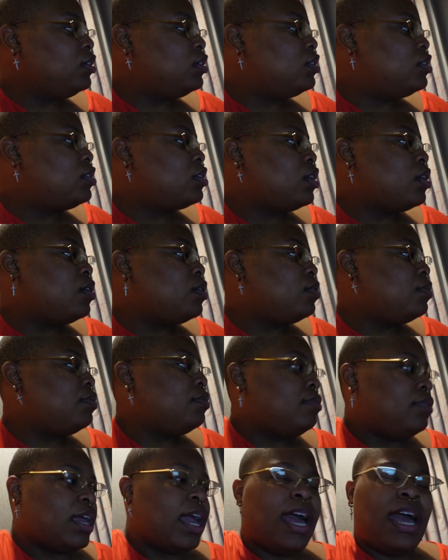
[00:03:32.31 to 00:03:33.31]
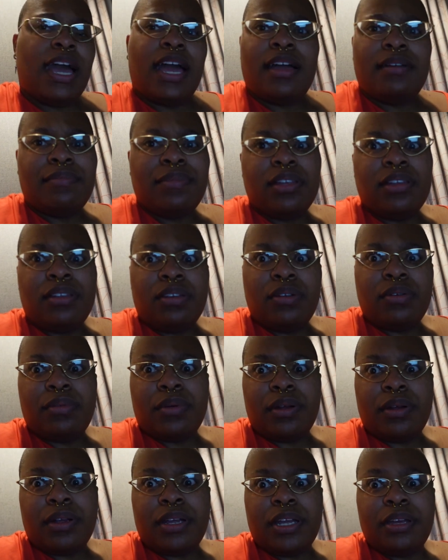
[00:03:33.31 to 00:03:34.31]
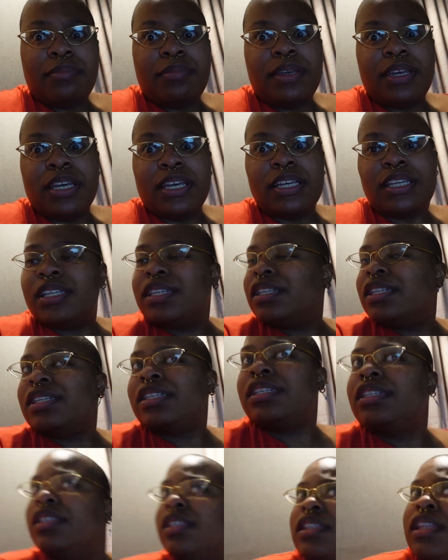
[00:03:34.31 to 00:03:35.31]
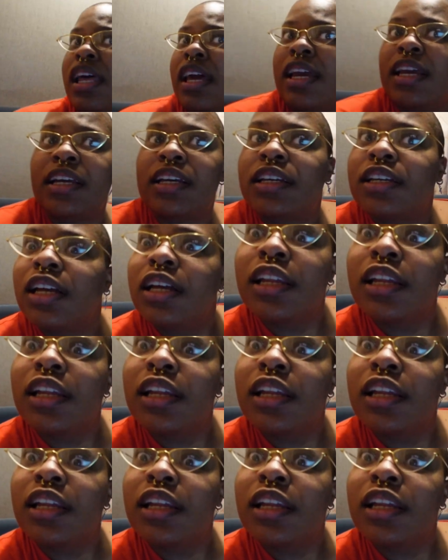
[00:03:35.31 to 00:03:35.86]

so, yeah, I'm a little worried because, like,